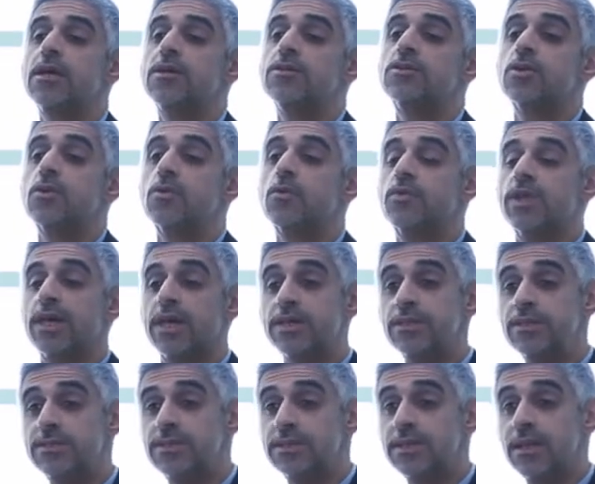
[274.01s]
So the
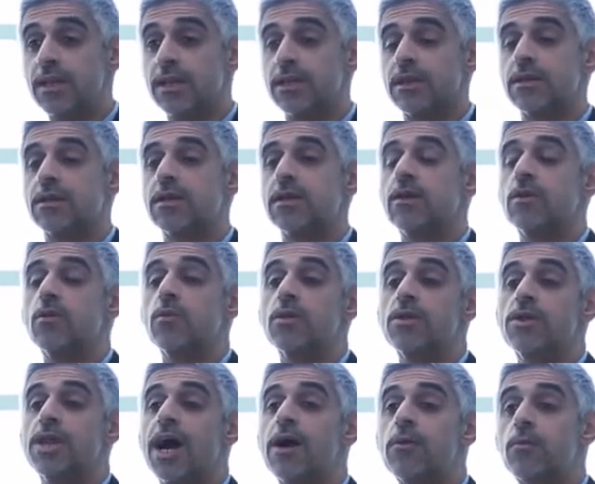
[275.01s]
insulin will
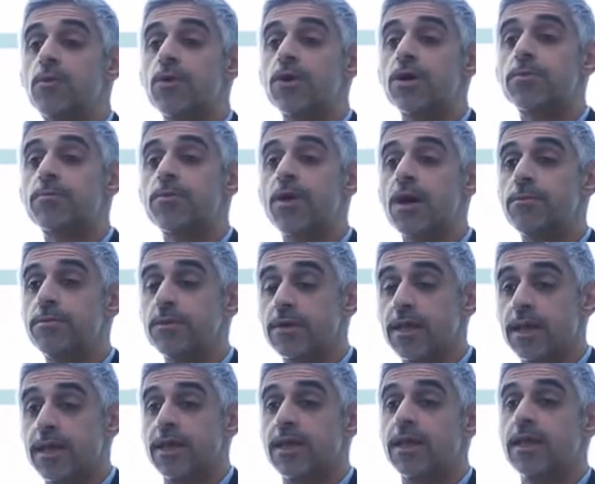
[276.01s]
not work
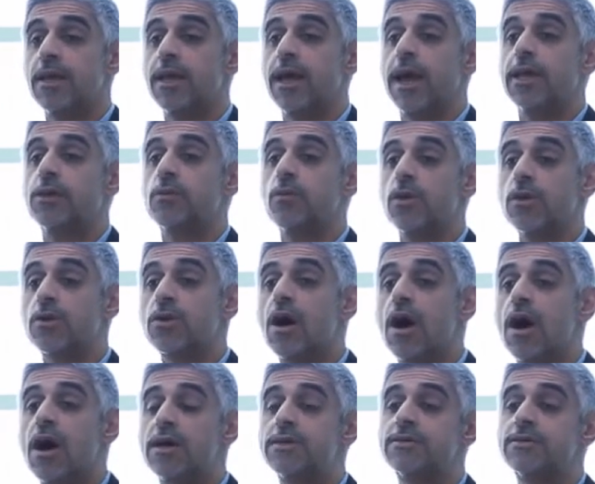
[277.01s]
properly and will cause